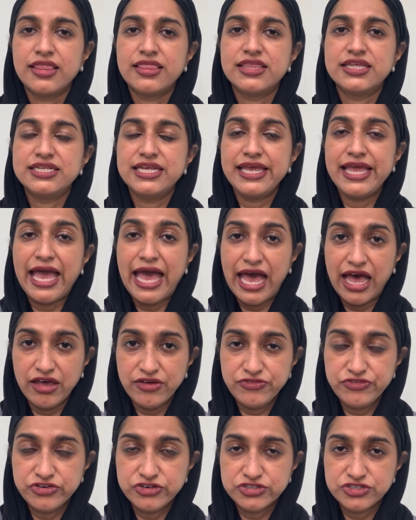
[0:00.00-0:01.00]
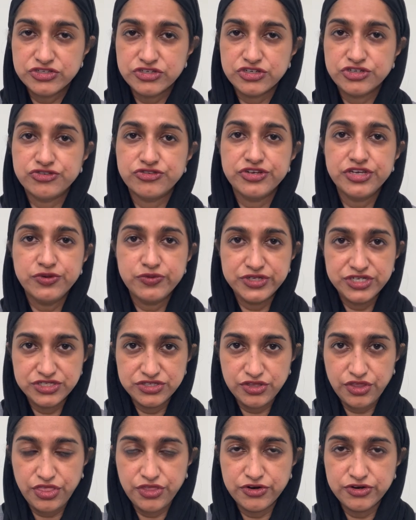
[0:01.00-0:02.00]
The day after surgery, which
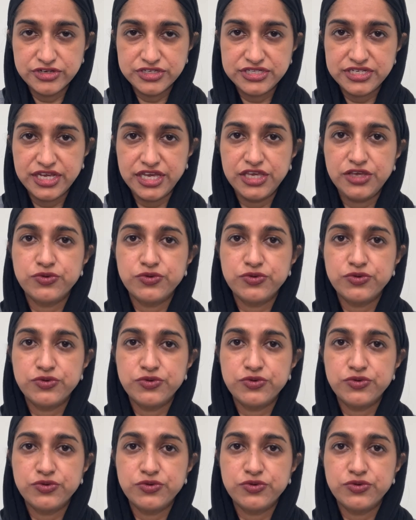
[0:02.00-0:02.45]
is a Thursday,